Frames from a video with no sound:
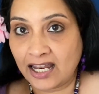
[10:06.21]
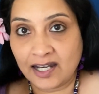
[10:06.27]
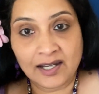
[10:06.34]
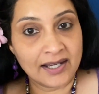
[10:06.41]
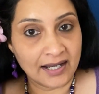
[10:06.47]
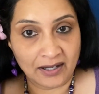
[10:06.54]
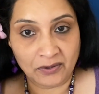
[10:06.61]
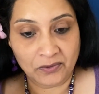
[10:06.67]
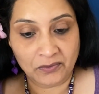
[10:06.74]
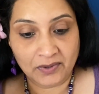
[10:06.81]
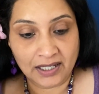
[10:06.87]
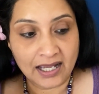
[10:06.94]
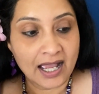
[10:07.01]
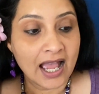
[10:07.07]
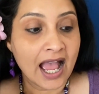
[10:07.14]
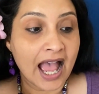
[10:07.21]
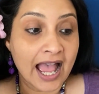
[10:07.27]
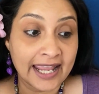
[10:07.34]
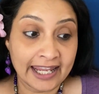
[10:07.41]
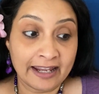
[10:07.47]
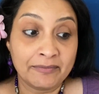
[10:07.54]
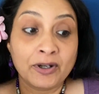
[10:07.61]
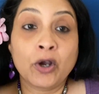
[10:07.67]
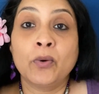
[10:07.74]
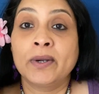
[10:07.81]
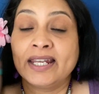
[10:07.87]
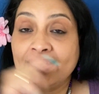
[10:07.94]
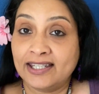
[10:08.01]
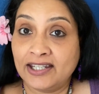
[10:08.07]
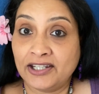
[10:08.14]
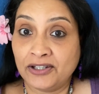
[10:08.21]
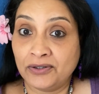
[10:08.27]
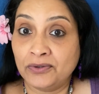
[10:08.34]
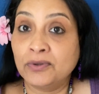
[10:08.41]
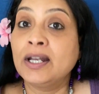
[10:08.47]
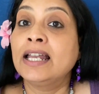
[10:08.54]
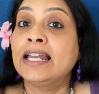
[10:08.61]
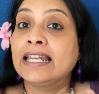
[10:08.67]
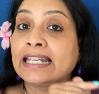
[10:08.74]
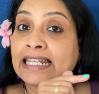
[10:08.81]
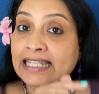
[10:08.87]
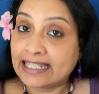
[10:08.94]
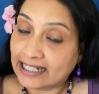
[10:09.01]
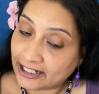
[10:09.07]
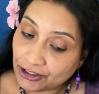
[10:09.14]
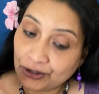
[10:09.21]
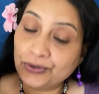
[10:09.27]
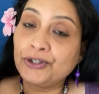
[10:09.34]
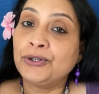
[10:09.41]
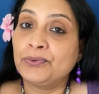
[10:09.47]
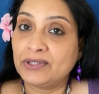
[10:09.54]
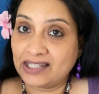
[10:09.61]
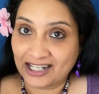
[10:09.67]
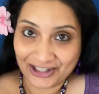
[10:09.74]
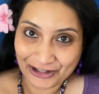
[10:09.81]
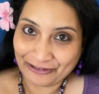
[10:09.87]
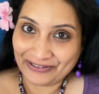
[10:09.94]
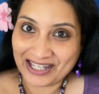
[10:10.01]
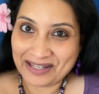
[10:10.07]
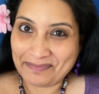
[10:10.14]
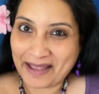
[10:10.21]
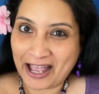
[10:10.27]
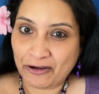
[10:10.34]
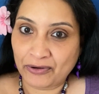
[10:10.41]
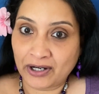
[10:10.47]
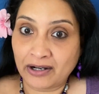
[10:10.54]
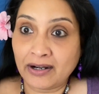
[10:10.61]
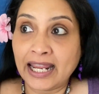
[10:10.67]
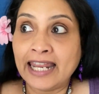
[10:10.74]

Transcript: No. I am going to continue usage of this powder,